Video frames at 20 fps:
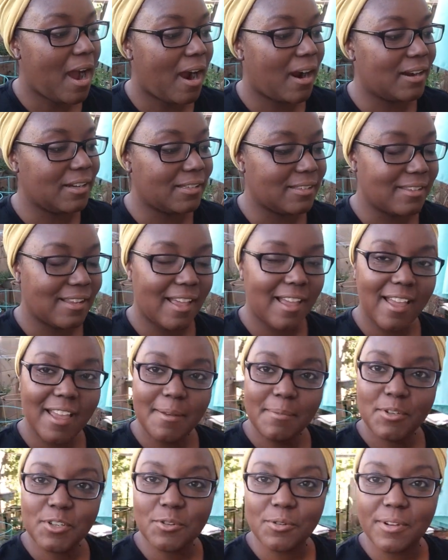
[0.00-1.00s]
Our
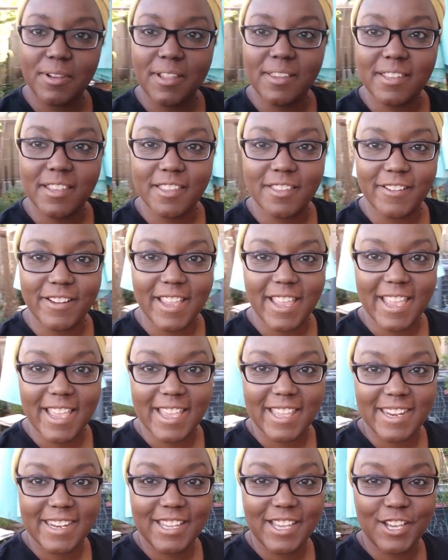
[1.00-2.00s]
lime tree, on the other
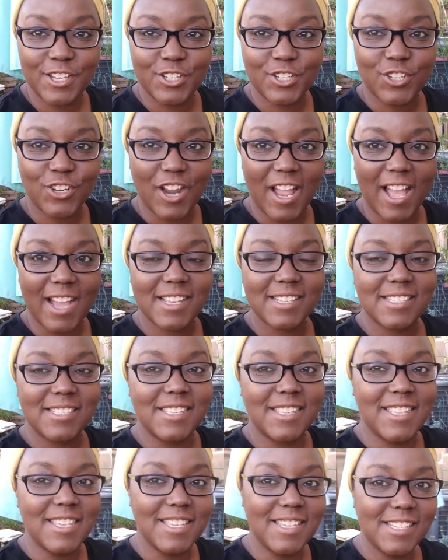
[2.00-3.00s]
hand, attracts
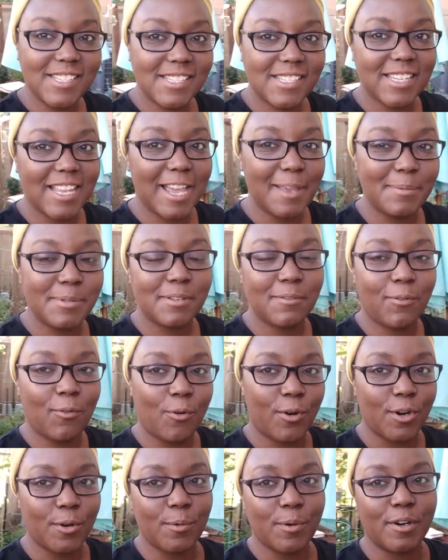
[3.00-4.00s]
these types of
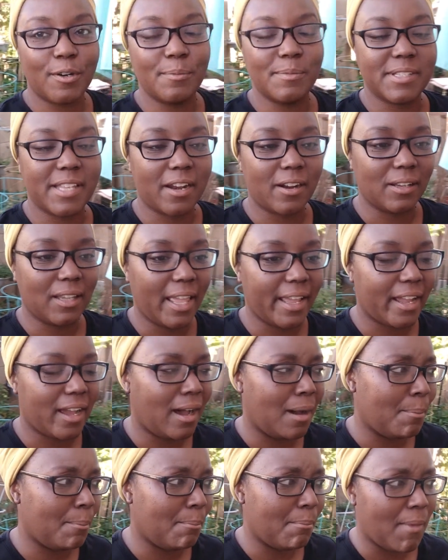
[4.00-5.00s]
hornworms that are like
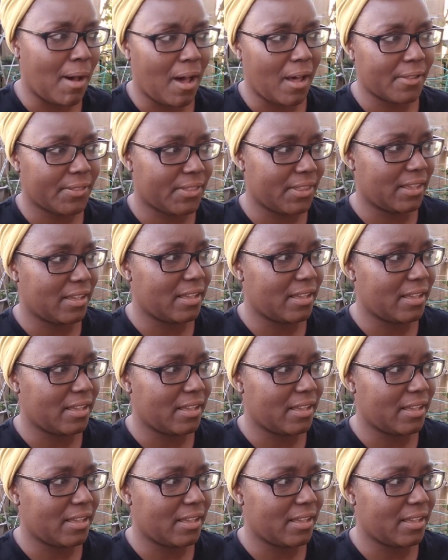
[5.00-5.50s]
a moth.